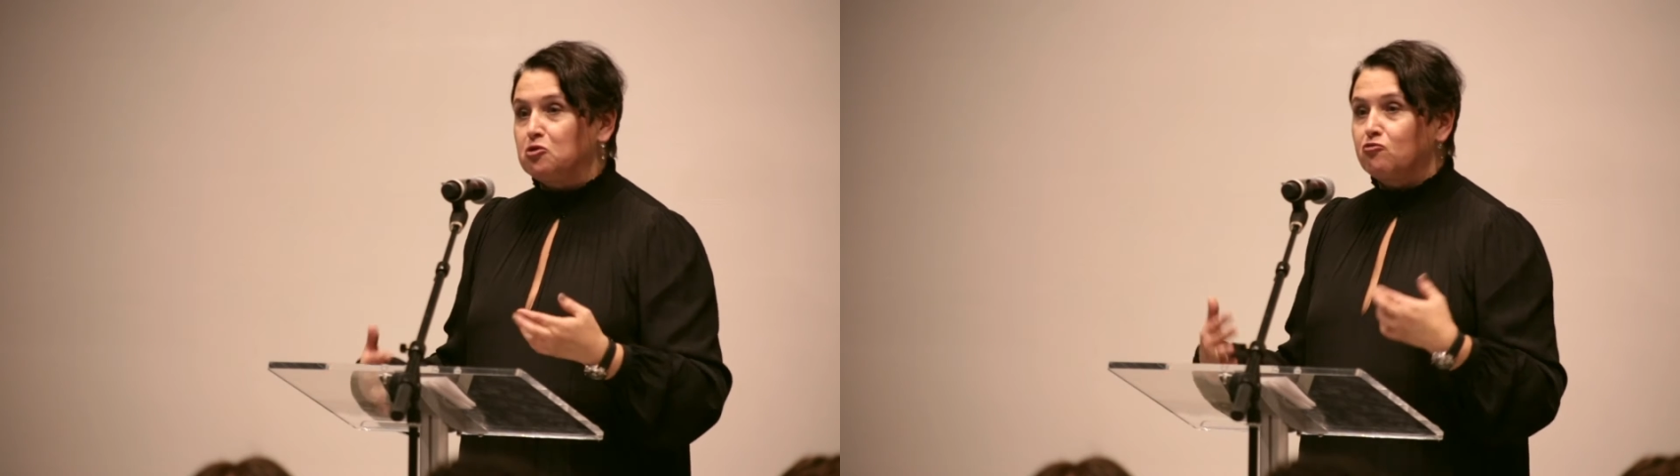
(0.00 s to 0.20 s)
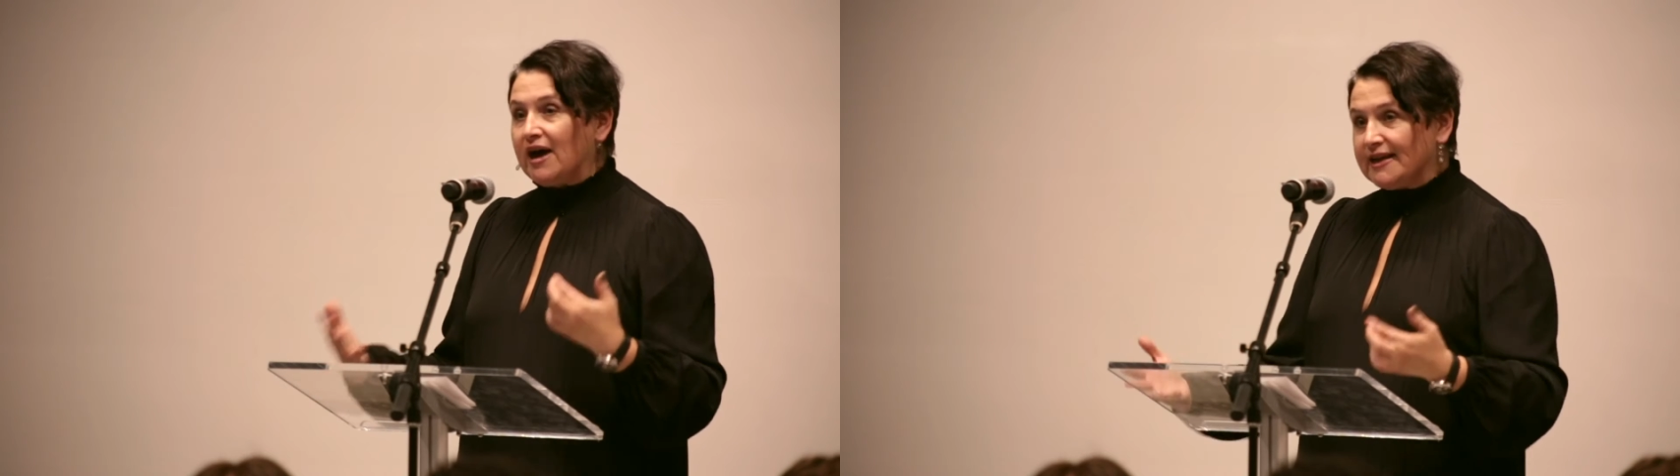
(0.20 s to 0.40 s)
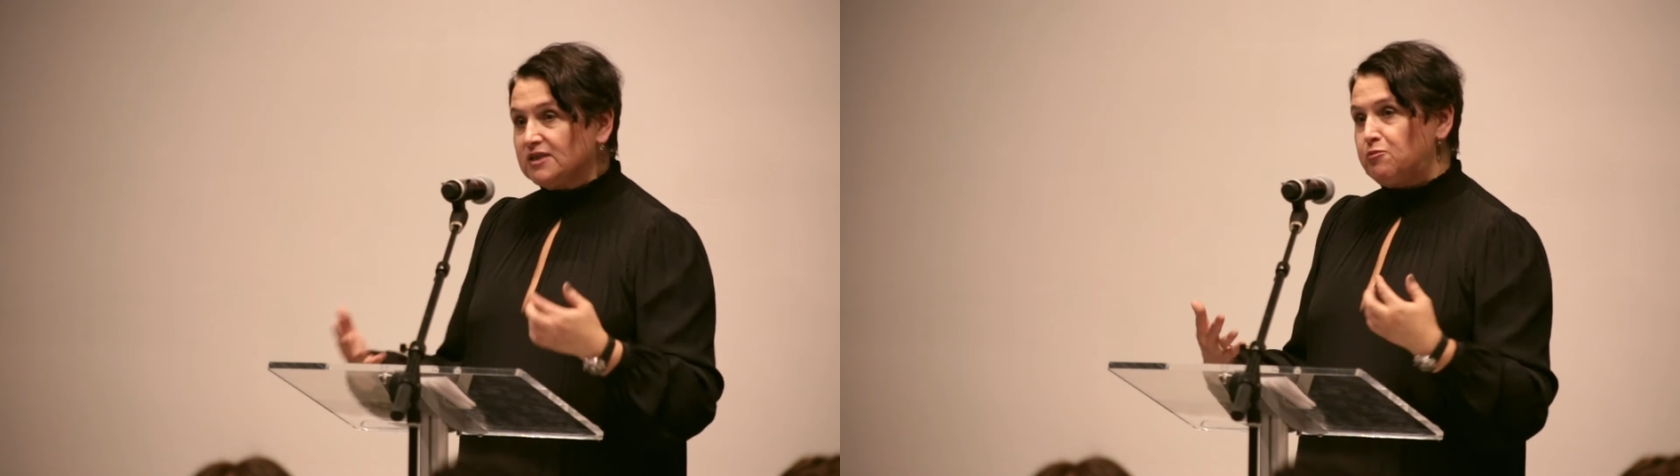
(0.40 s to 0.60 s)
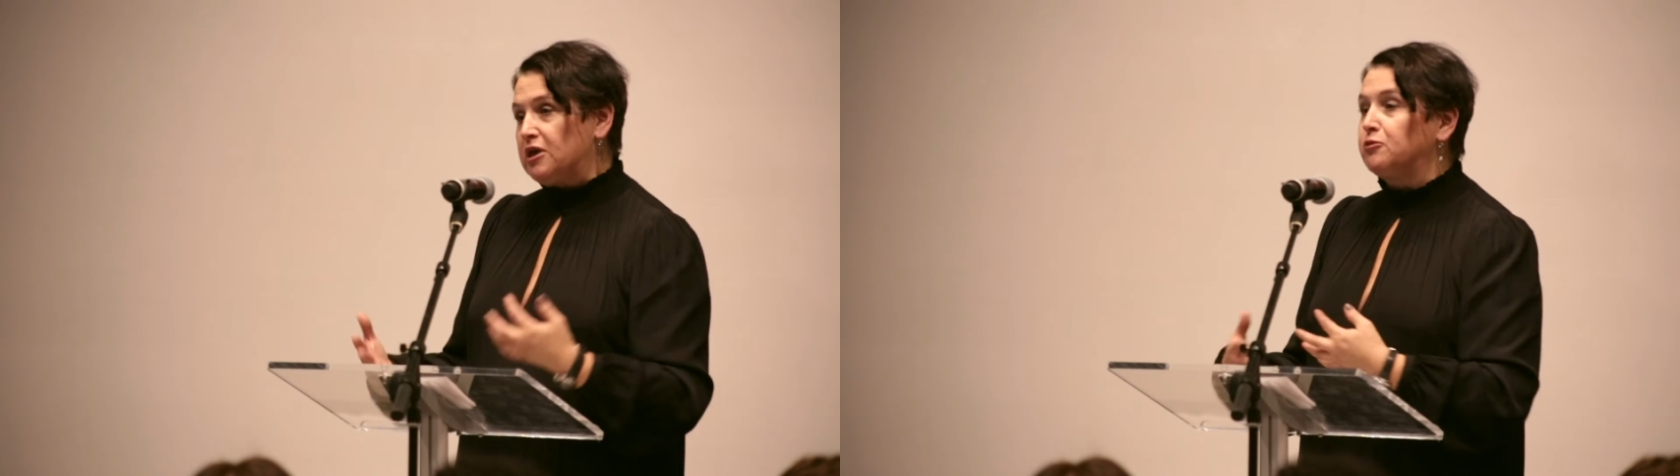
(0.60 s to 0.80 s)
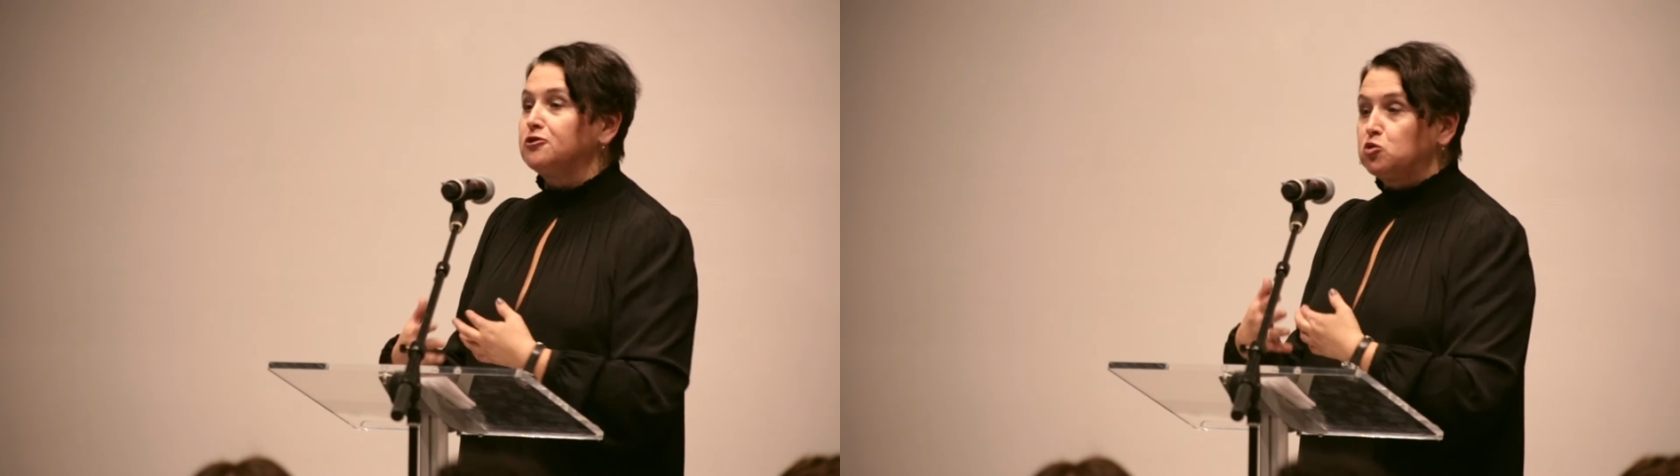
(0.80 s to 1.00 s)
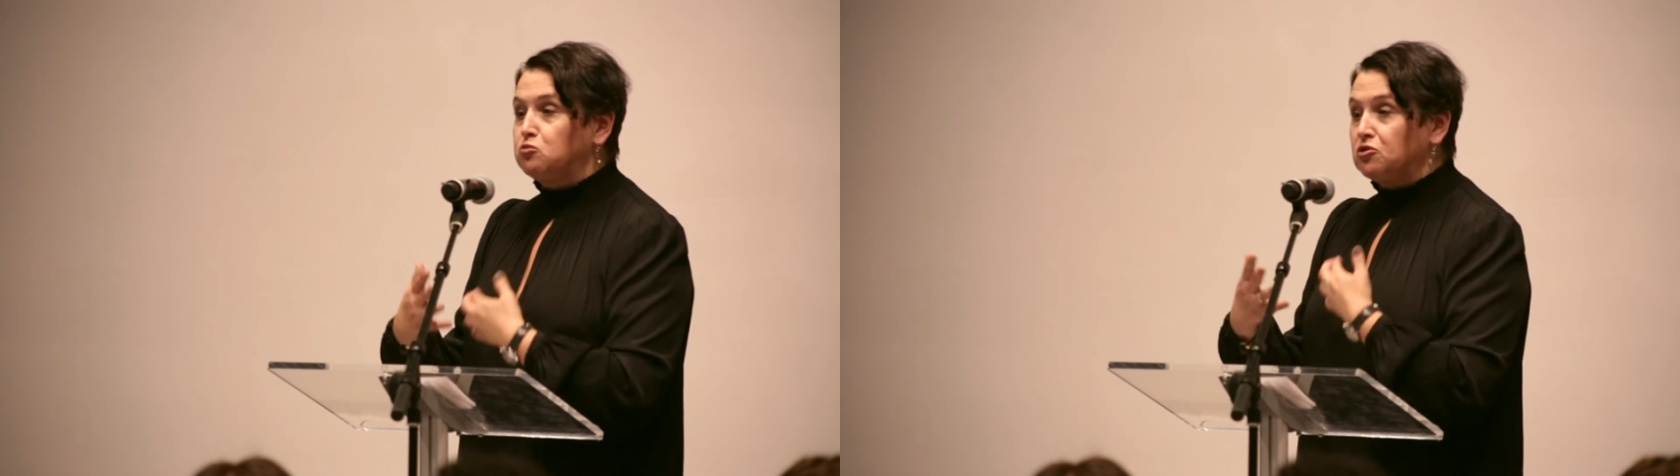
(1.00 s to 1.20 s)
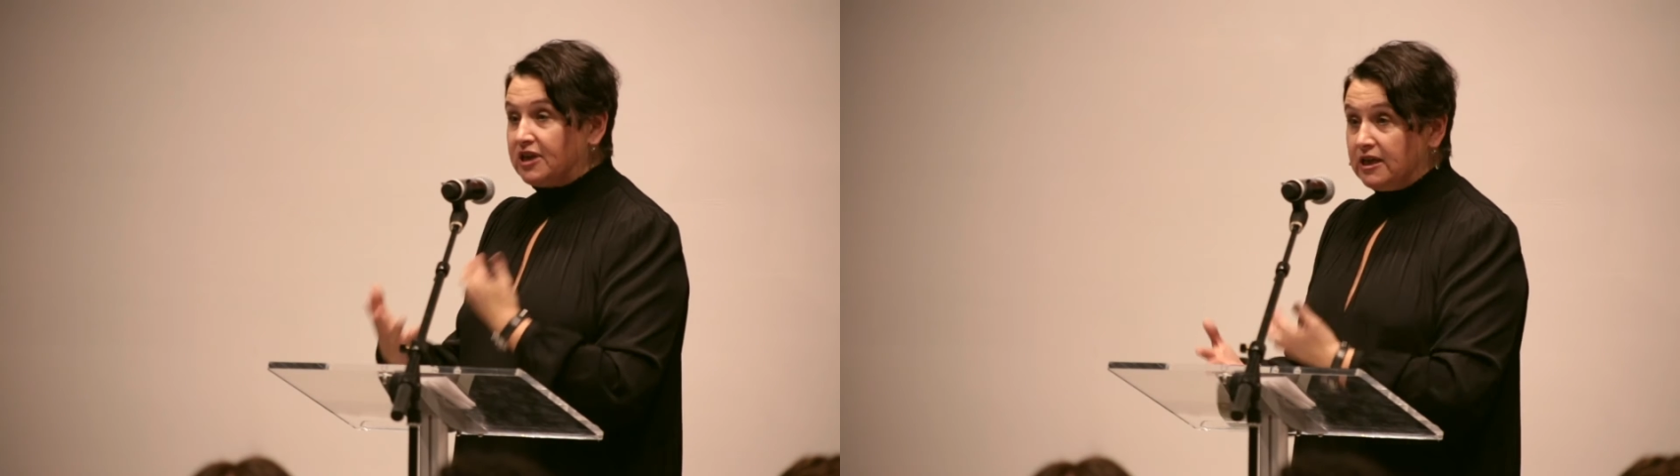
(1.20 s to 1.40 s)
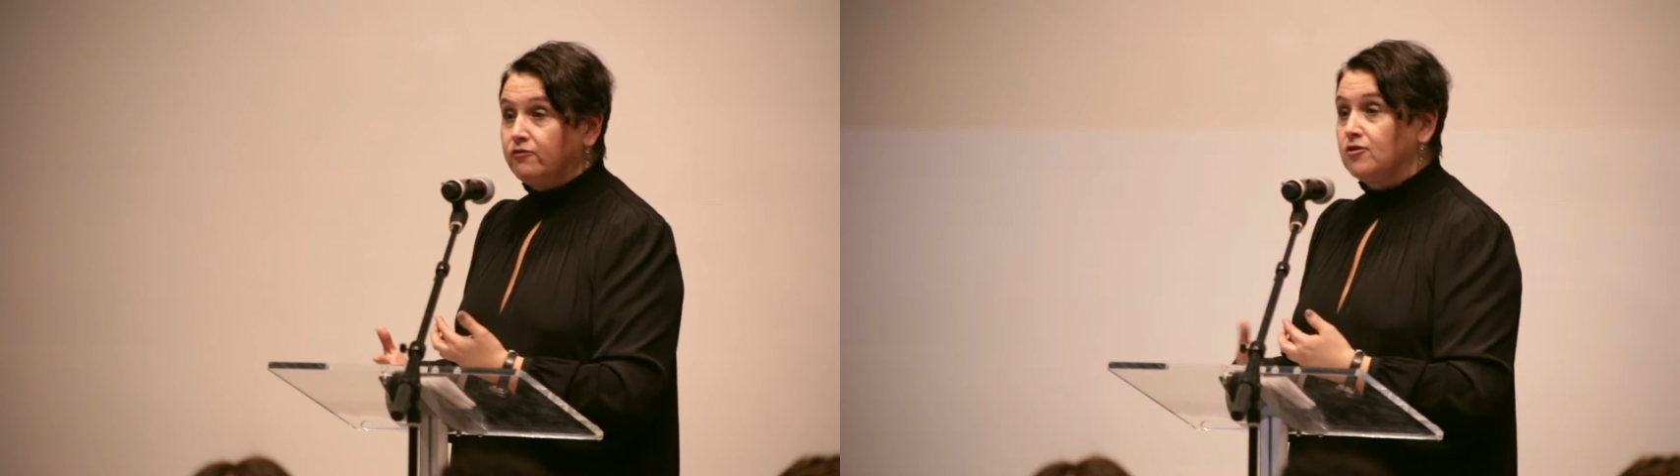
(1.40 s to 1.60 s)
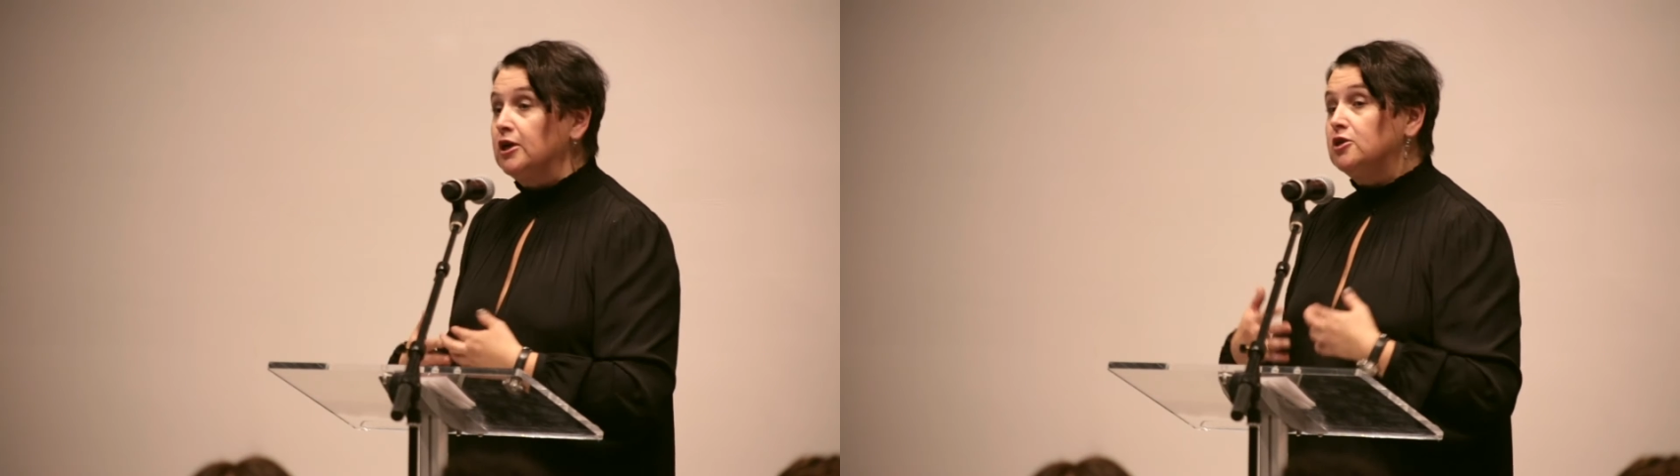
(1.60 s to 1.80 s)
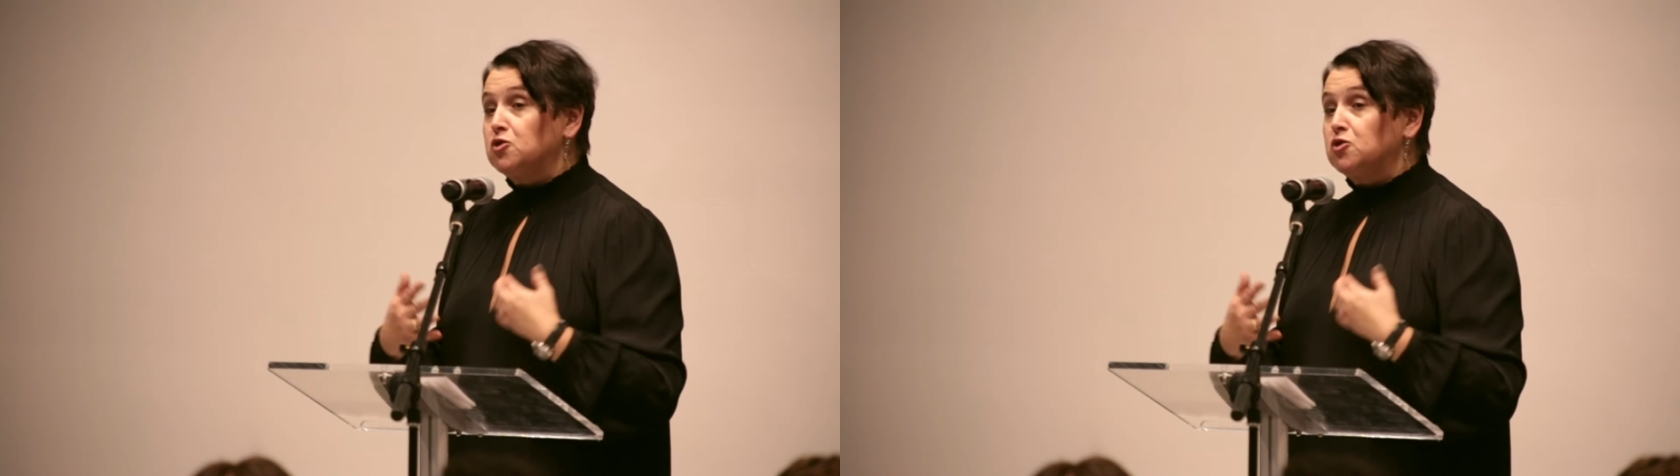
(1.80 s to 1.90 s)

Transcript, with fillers: you know, rise people to believe,